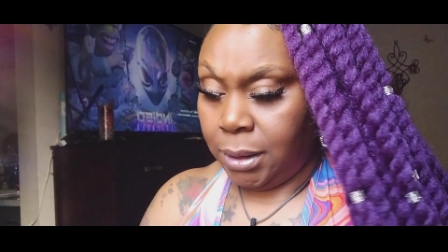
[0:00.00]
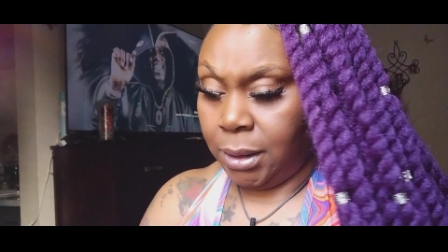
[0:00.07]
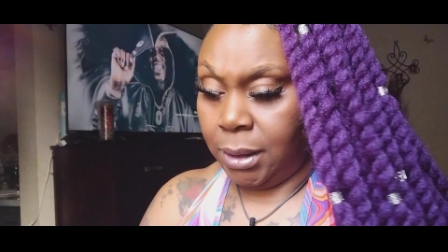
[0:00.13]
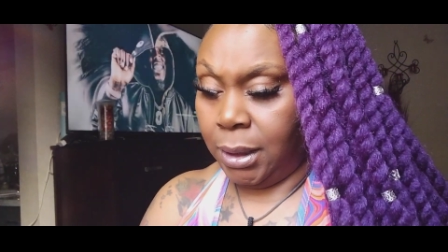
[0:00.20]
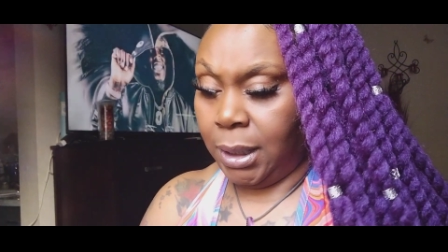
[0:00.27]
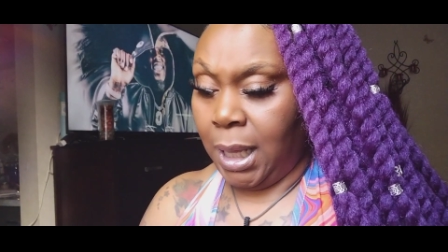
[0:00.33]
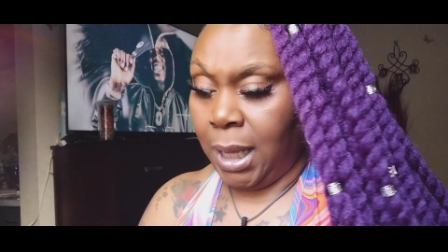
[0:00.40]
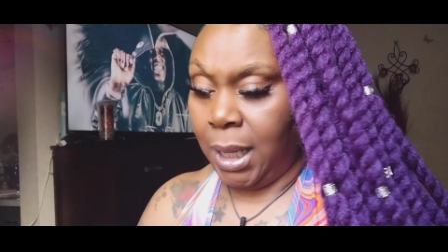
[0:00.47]

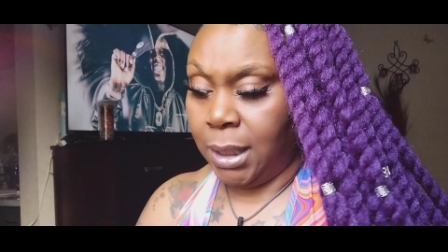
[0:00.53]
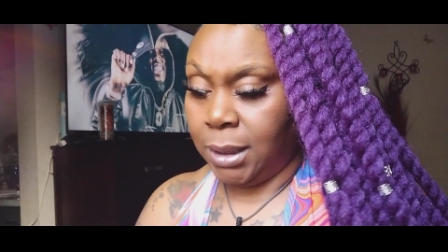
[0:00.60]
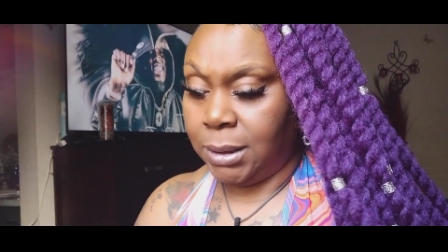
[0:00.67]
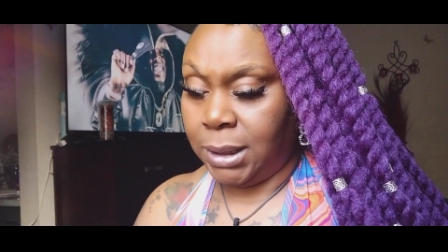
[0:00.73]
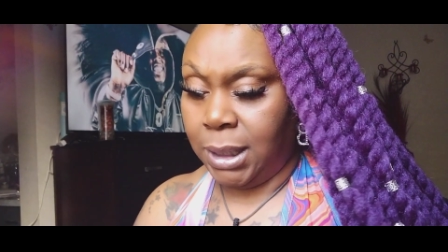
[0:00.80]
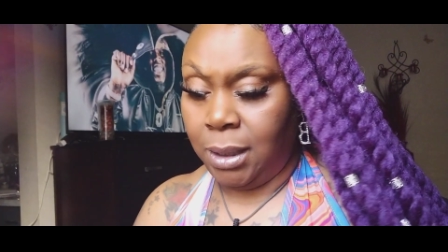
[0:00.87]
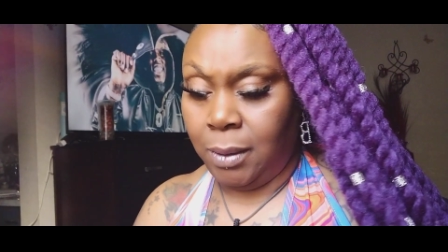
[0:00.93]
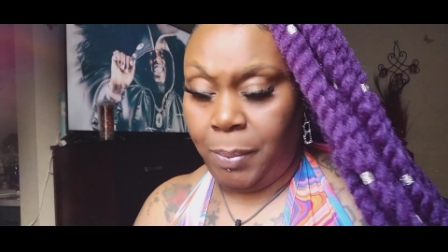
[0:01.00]
Yeah,
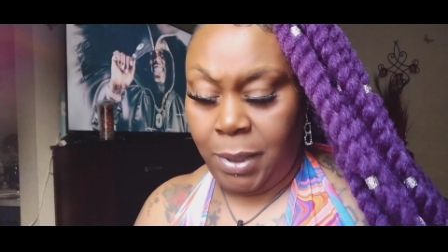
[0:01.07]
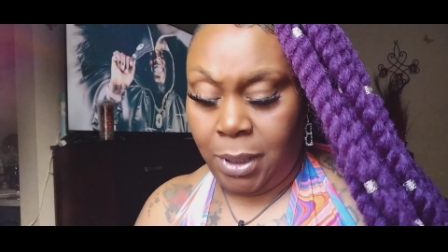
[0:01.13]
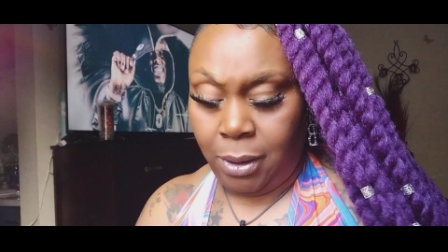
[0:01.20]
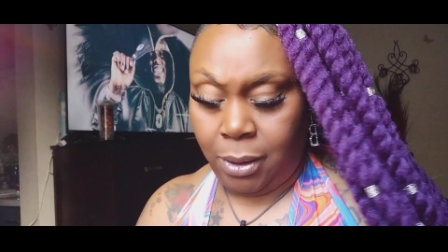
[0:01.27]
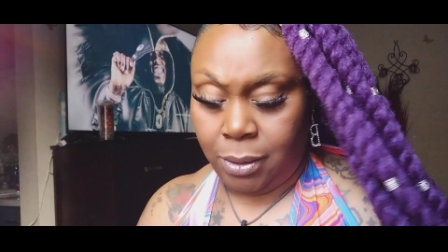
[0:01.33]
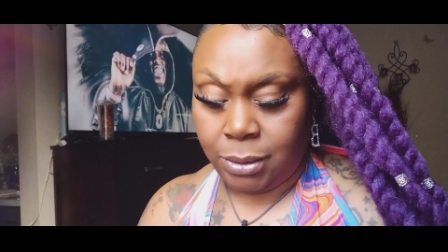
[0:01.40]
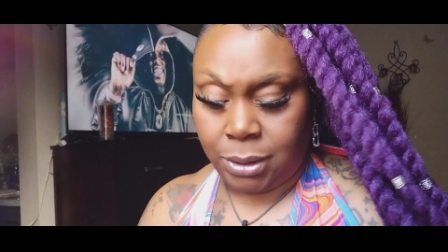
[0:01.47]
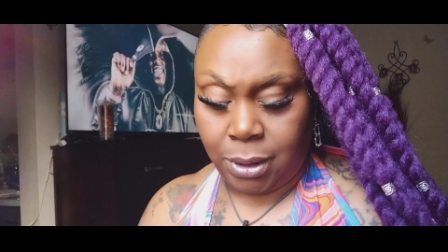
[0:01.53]
Ten of
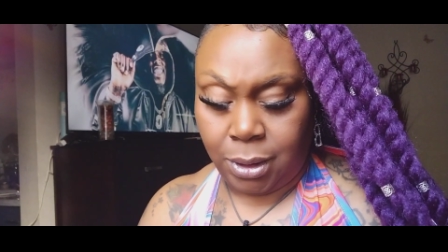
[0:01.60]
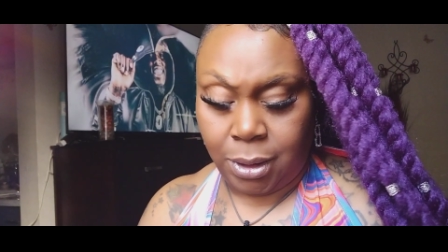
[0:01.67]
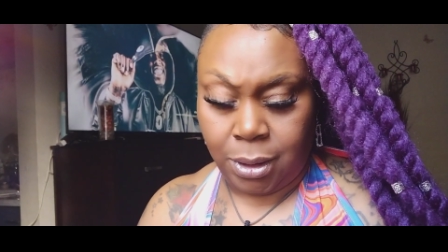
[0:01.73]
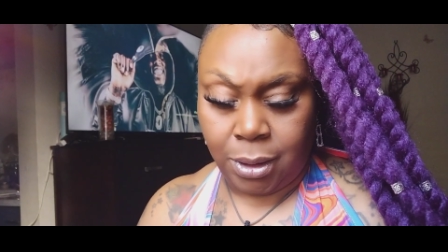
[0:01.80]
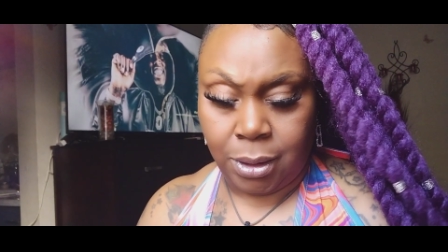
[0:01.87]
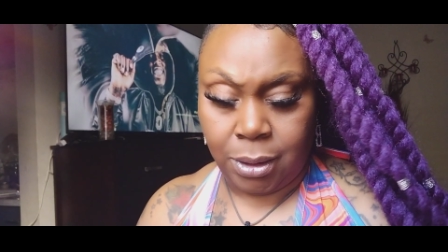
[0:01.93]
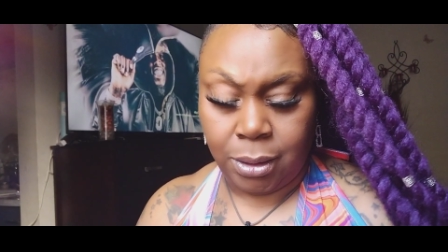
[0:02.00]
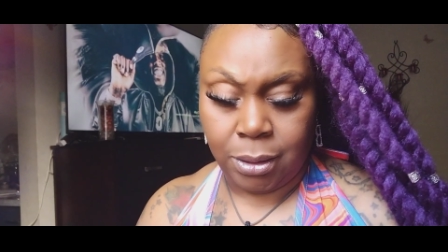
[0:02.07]
Pentacles here.